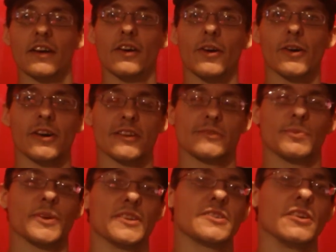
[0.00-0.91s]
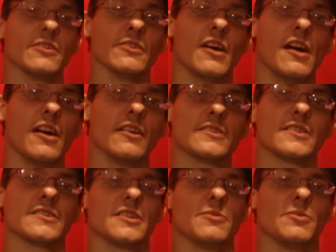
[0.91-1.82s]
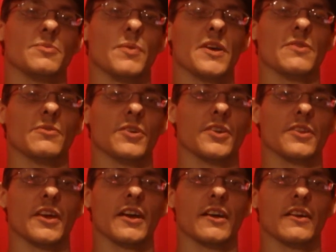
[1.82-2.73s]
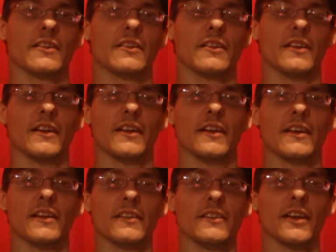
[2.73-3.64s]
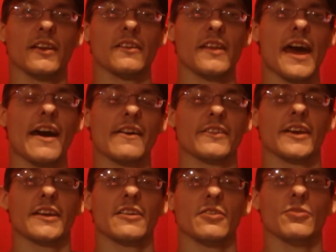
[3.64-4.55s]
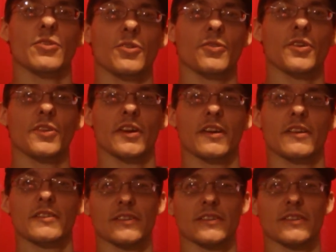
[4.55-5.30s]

or it's been so long since there's been one there that now they don't want one there.